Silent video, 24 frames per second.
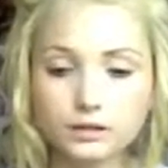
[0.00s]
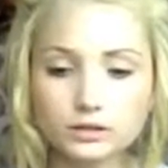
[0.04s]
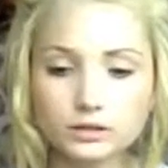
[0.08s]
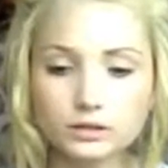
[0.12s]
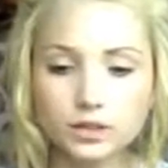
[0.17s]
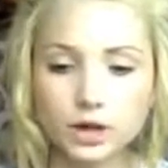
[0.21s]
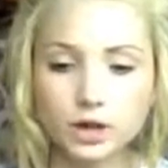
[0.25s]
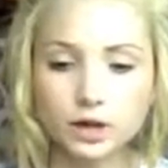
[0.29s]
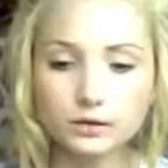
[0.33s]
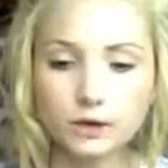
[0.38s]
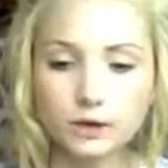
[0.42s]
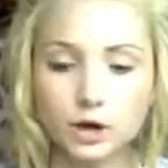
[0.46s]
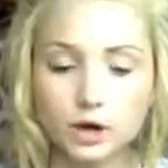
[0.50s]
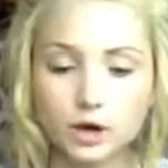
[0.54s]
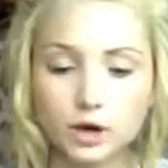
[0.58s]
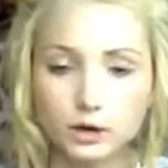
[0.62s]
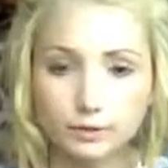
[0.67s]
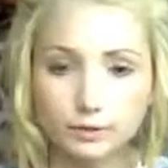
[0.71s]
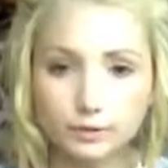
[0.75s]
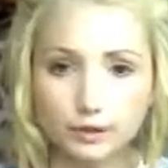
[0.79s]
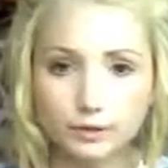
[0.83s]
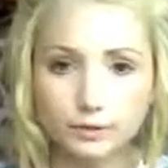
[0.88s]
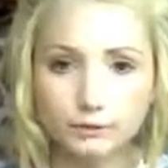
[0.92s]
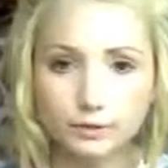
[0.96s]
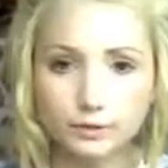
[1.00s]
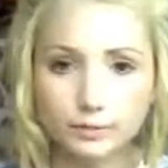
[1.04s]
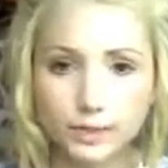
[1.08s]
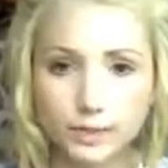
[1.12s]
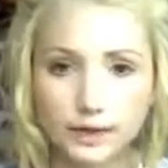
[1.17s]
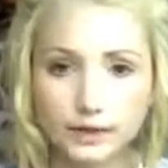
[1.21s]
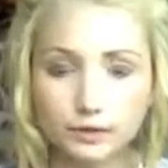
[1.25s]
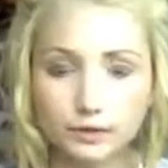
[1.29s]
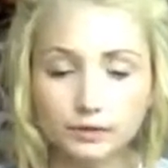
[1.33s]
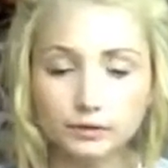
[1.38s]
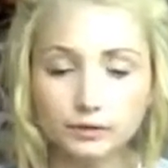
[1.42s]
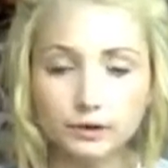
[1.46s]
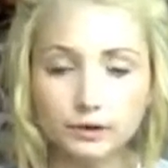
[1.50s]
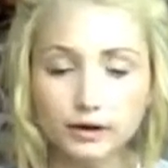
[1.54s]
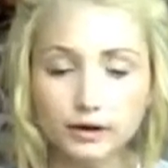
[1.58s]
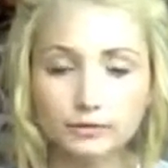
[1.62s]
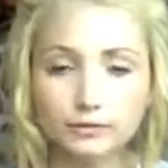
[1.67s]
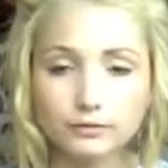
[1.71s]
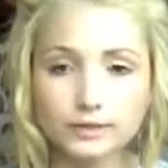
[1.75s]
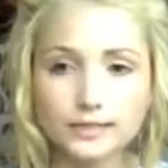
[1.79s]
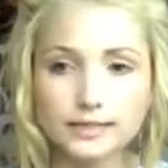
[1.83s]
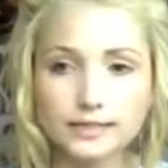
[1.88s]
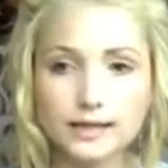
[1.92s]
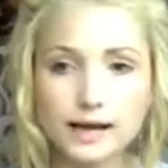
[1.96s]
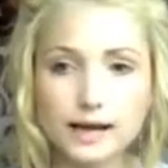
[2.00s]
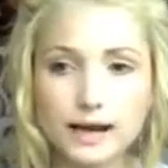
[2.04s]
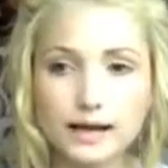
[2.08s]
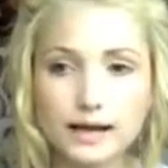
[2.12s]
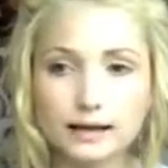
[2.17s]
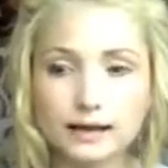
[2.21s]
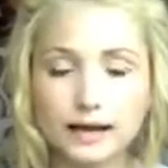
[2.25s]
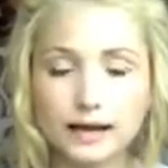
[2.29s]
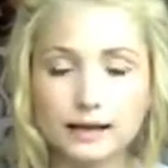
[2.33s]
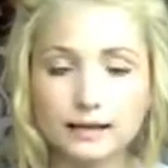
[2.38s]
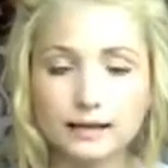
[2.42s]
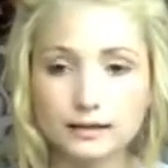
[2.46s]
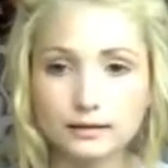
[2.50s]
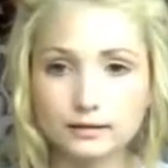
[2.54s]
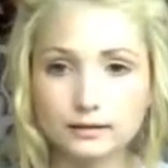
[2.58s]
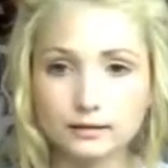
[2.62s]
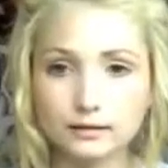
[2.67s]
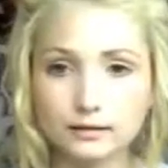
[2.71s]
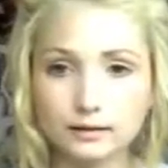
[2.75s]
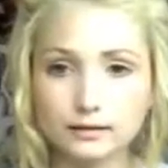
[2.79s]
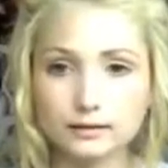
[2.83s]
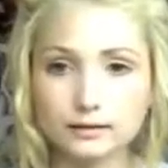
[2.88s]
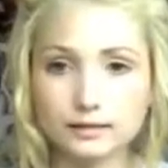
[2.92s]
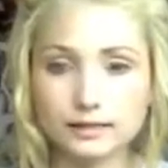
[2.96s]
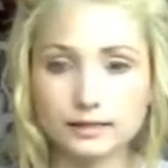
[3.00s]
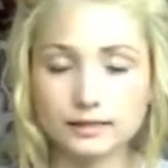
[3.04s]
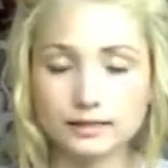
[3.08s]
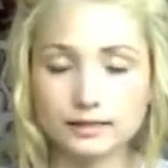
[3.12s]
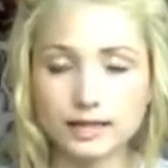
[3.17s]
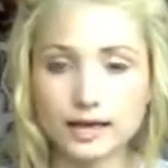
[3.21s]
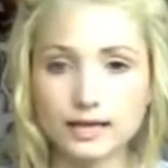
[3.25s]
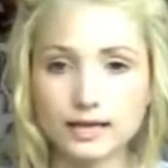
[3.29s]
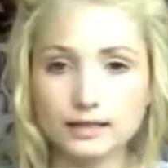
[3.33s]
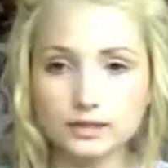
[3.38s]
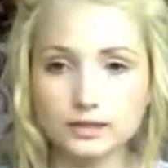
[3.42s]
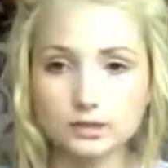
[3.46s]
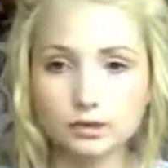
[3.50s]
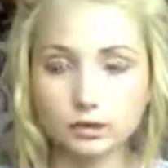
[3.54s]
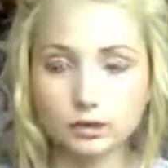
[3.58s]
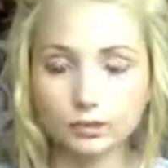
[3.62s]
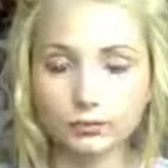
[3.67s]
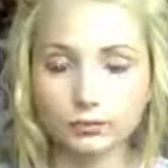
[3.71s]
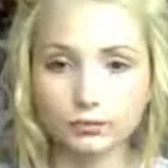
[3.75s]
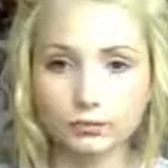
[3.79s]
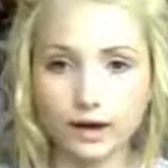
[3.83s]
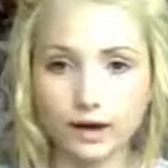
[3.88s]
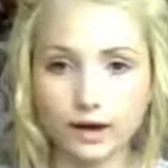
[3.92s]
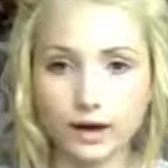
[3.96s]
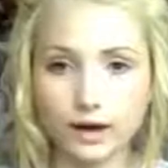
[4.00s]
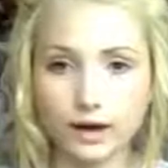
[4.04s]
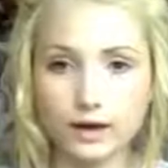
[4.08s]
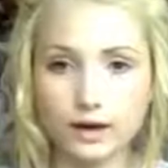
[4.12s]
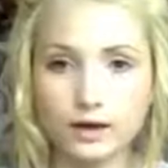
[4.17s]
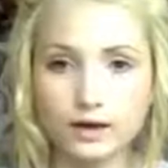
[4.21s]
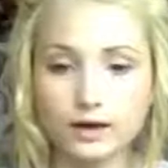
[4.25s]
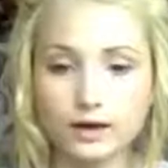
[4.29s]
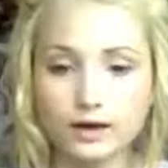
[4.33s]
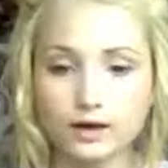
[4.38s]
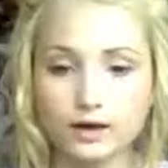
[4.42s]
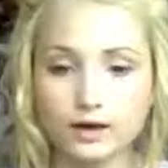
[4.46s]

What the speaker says: So with every meal, every snack, anything that contains any sort of fat